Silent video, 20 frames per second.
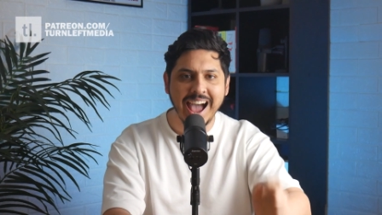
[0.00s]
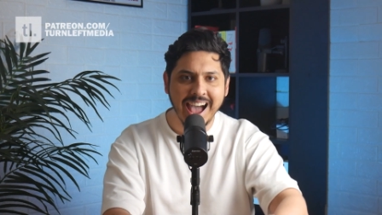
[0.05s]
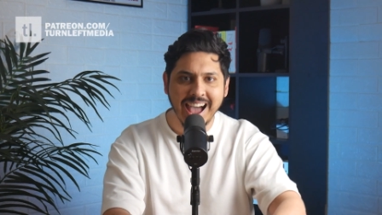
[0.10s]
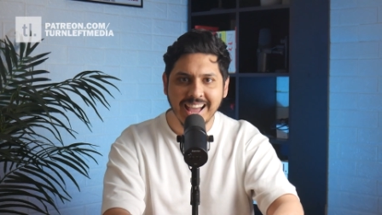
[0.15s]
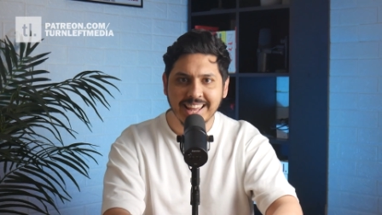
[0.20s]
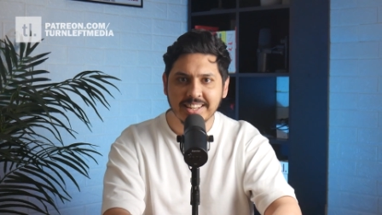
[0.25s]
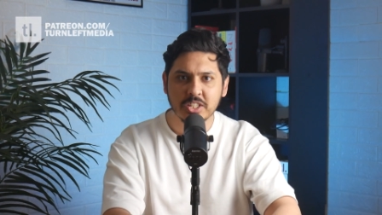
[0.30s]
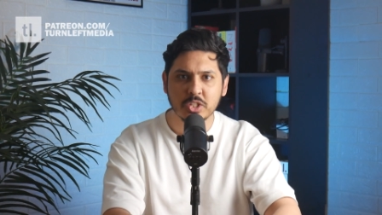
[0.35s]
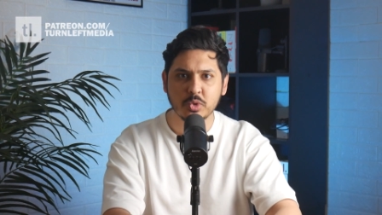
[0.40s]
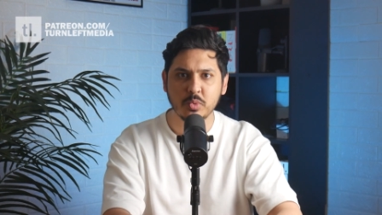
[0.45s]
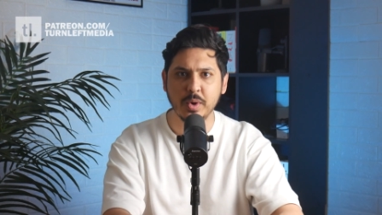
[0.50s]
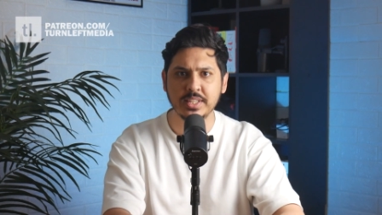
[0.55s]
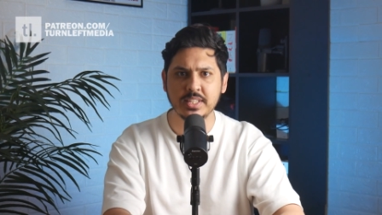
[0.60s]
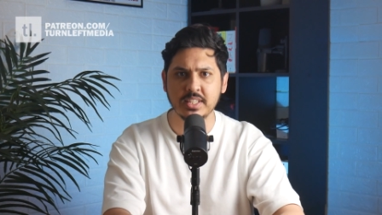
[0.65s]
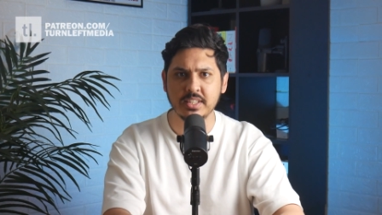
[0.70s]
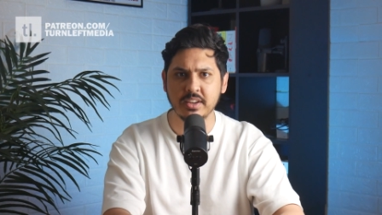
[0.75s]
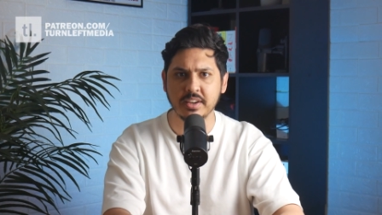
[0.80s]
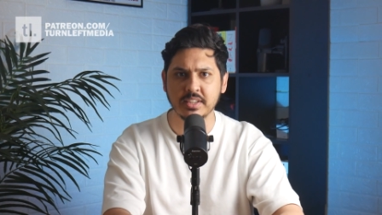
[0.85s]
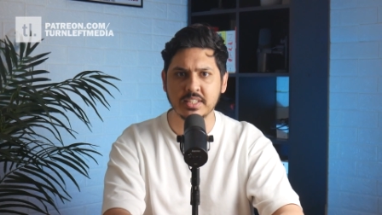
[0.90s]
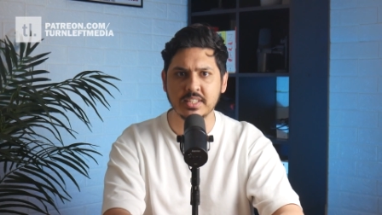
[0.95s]
and
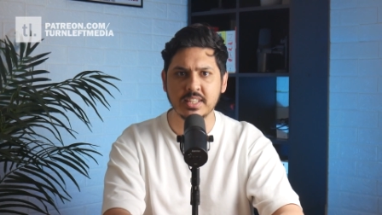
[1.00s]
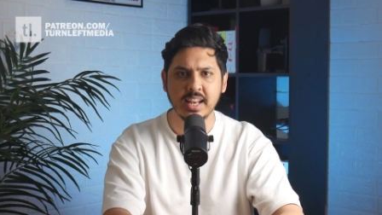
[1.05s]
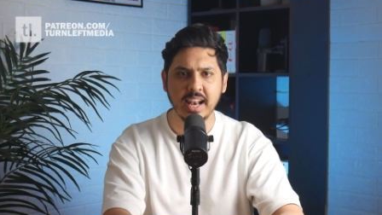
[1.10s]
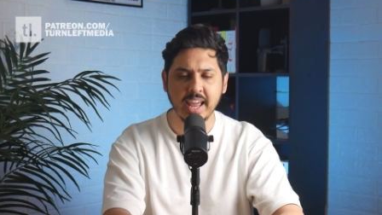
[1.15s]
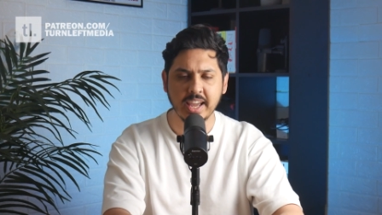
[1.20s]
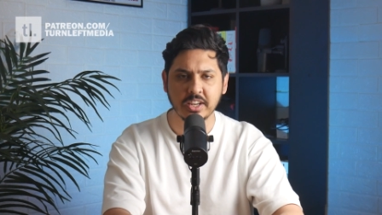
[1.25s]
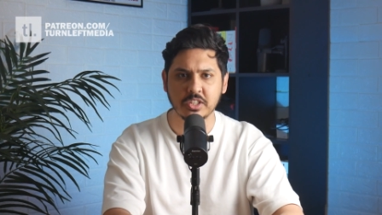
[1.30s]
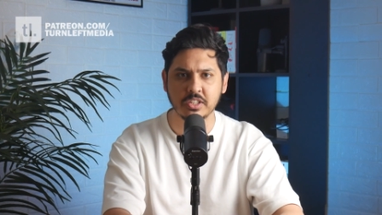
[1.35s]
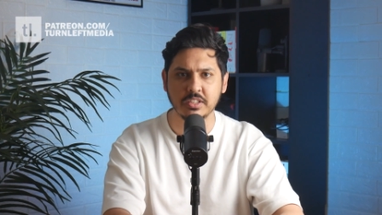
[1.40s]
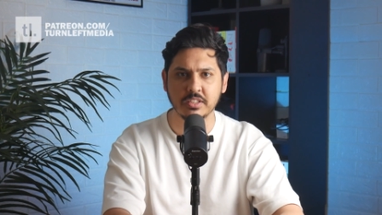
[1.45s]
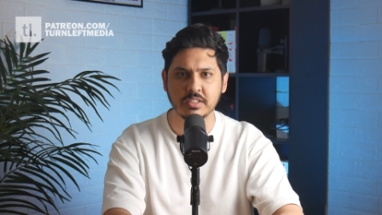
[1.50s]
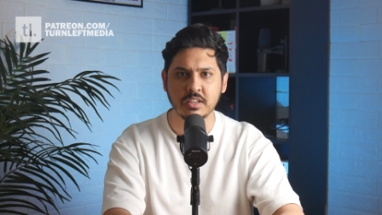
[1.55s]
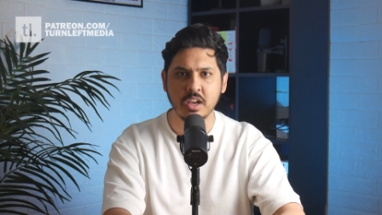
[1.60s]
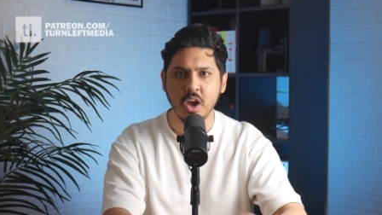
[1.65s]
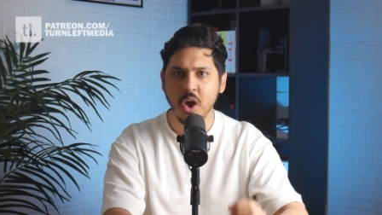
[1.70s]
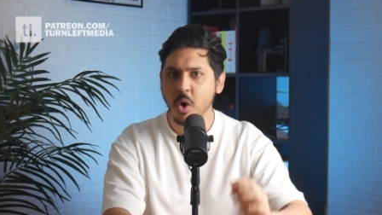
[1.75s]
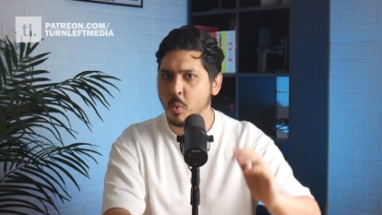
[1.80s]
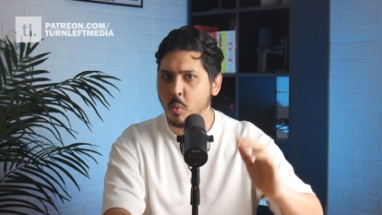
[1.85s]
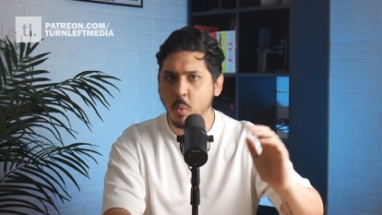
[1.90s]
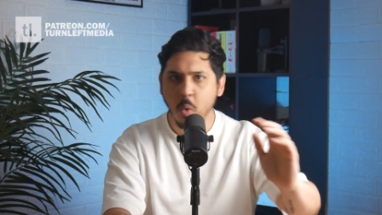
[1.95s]
2019 elections.
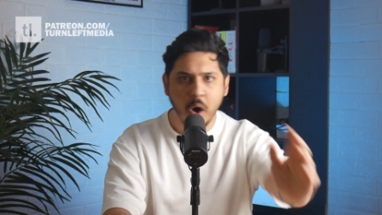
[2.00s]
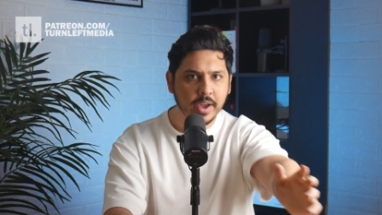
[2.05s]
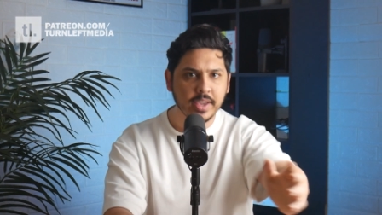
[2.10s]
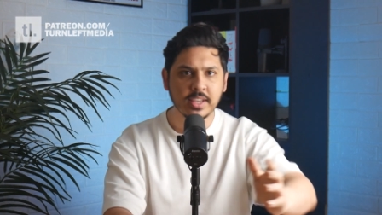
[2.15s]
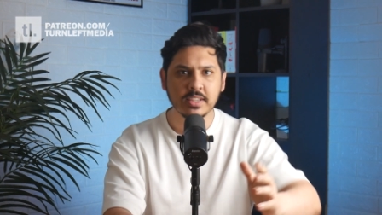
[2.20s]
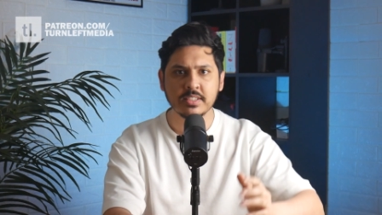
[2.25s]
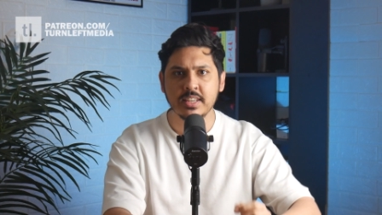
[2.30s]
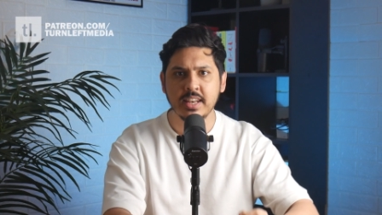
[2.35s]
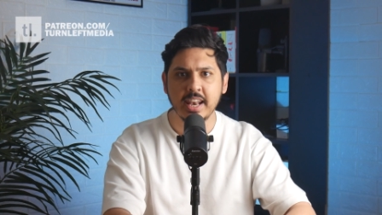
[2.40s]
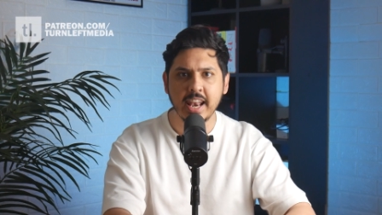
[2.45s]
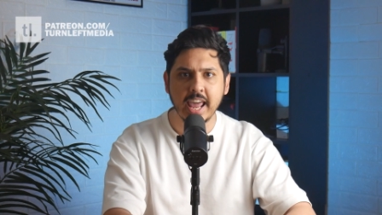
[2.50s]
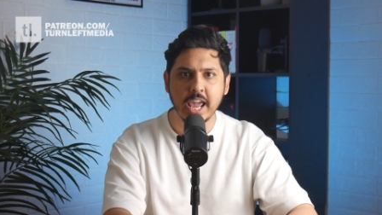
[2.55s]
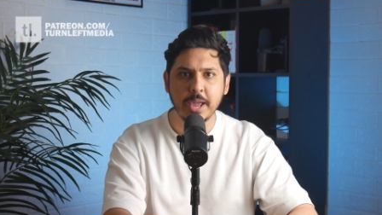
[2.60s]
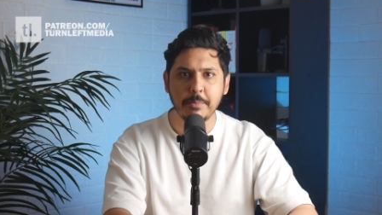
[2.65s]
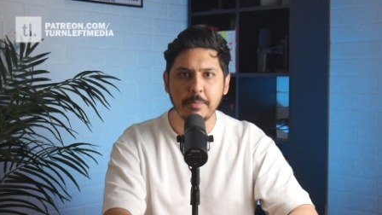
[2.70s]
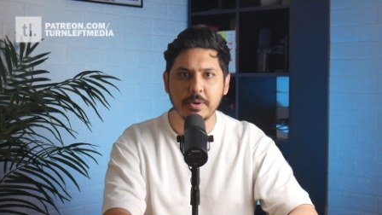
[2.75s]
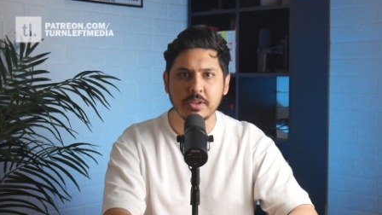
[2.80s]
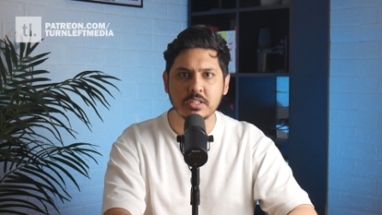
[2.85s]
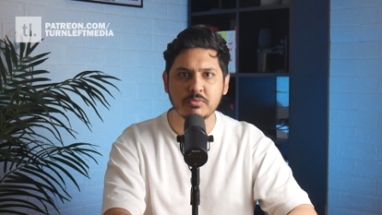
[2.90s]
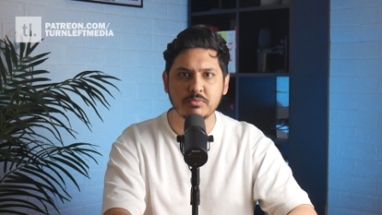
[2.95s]
Why isn't
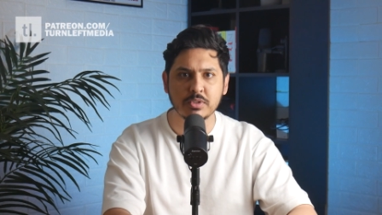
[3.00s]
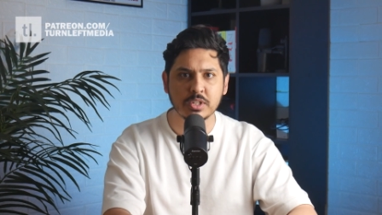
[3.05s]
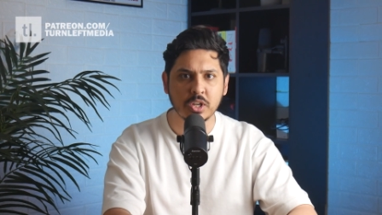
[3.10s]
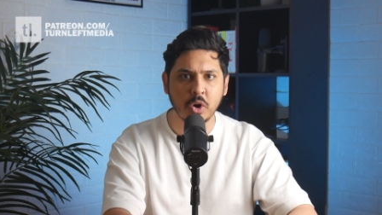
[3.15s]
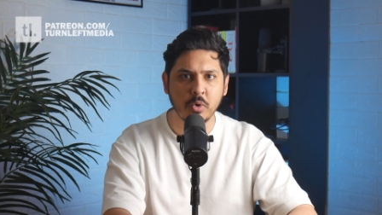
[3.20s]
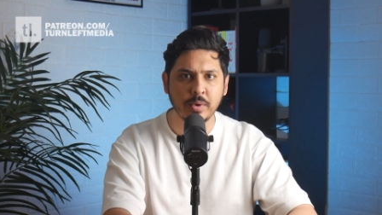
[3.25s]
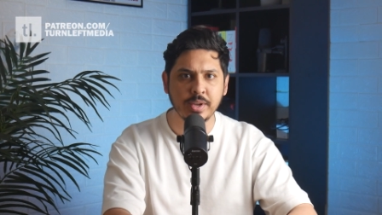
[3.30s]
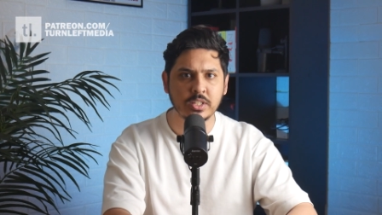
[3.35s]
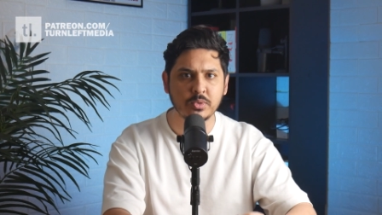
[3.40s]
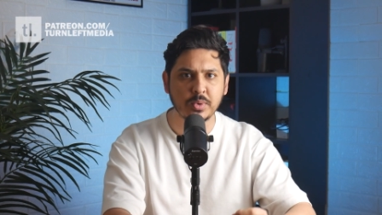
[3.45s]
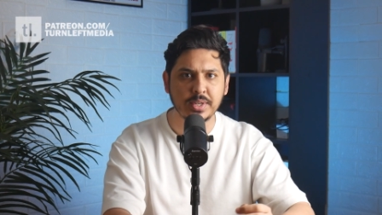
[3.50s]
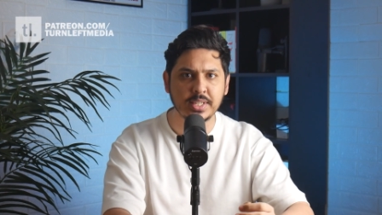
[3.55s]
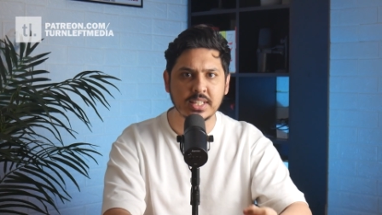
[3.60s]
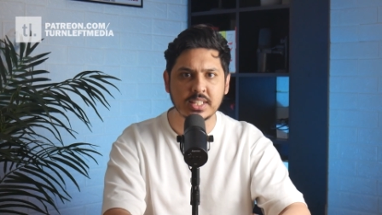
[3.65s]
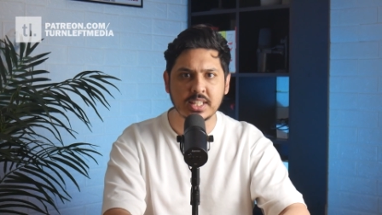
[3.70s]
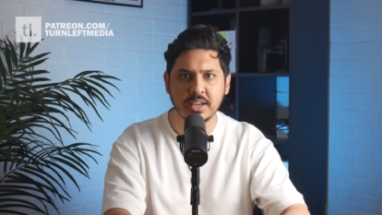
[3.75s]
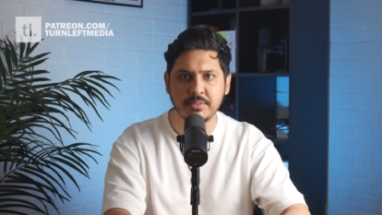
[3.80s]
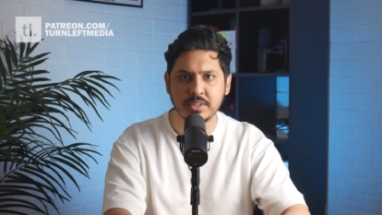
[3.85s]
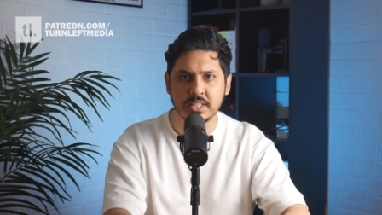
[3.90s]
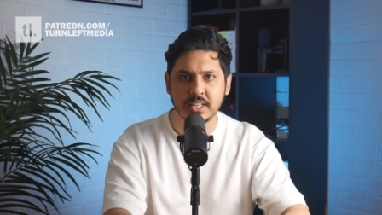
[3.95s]
Labour's result in
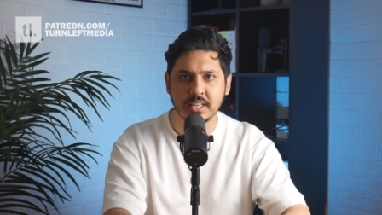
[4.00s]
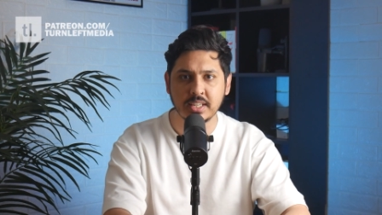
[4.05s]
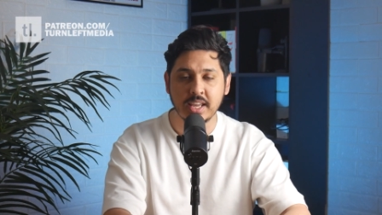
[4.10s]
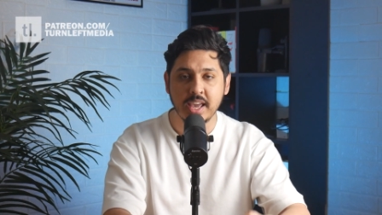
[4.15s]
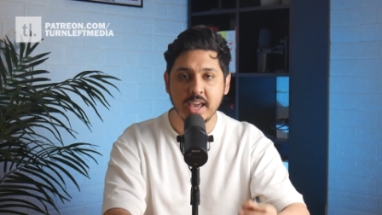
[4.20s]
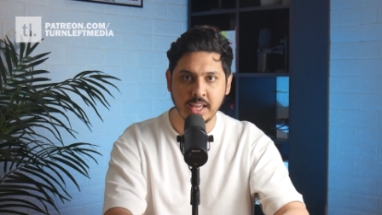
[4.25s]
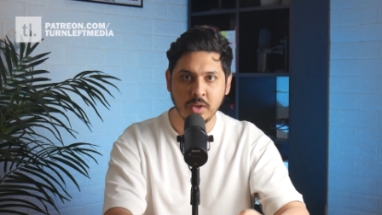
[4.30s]
2017,